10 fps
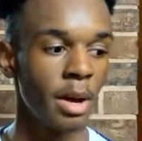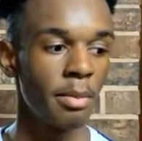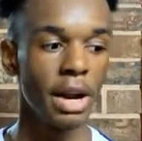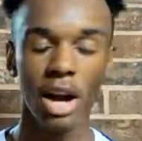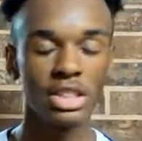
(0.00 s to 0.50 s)

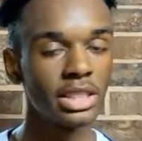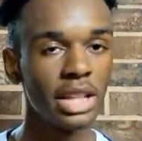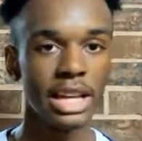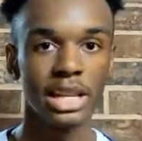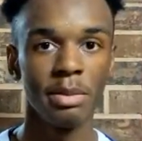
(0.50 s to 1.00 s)
but I was just
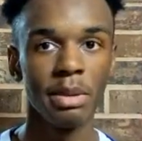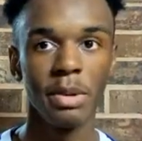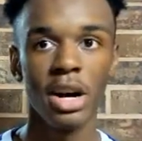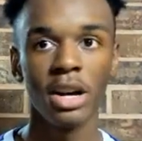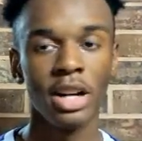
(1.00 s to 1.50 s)
like, give me the
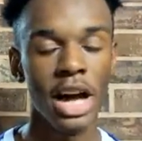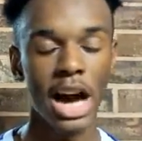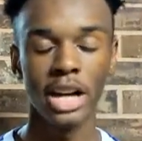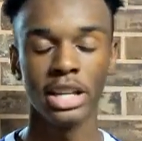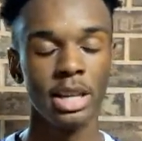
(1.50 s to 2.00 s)
ball.
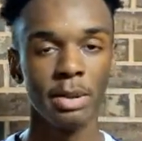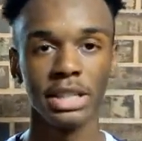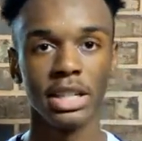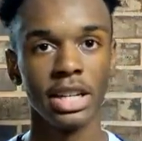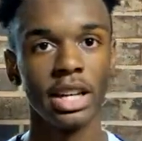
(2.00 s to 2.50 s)
I'll keep
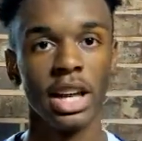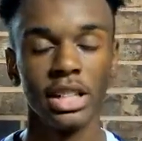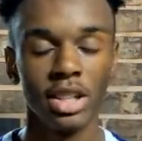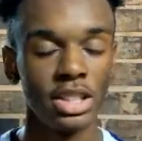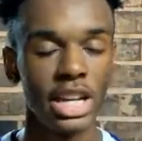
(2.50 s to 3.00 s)
us in it
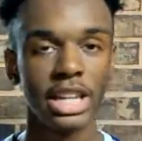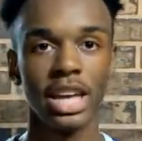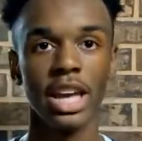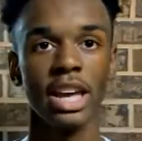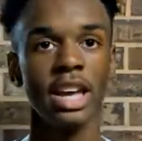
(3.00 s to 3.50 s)
as long as I
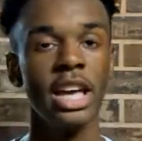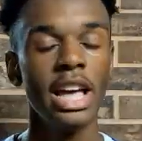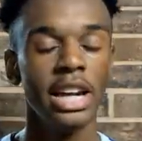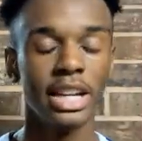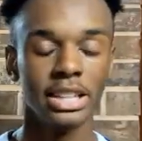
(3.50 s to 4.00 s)
can.
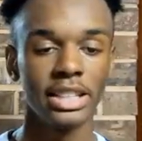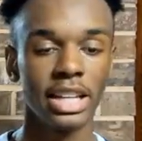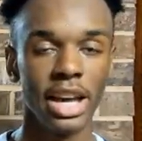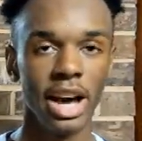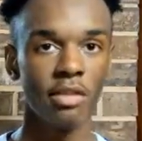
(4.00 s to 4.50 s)
And in the
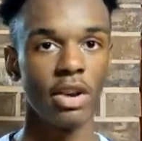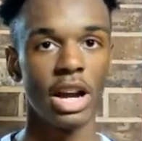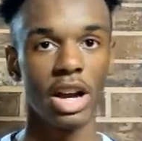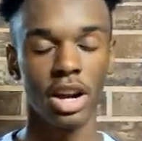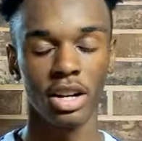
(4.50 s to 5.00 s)
second half, when I
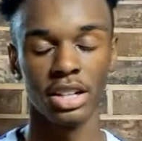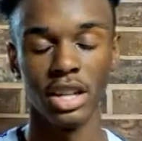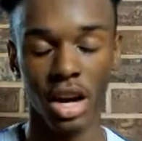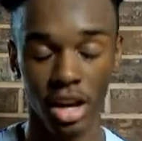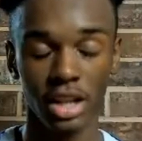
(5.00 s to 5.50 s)
got uh,
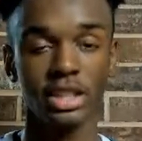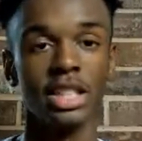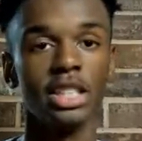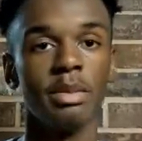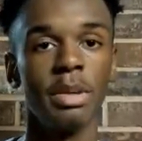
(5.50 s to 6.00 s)
all the
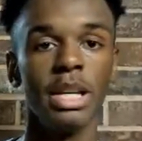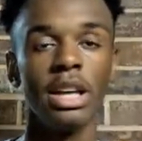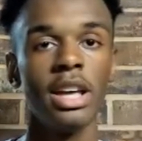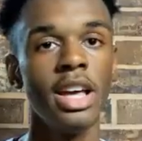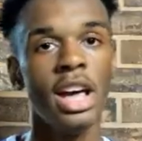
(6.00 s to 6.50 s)
attention to me,
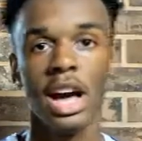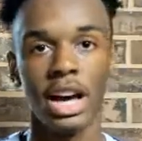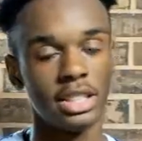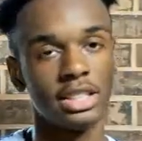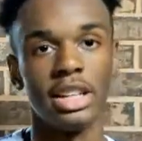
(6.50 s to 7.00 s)

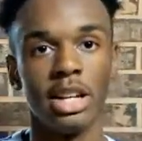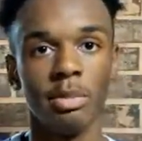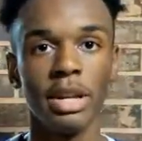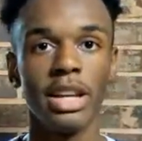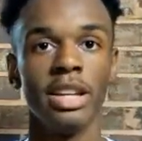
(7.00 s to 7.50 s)
I just let them
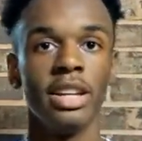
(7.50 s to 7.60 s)
play.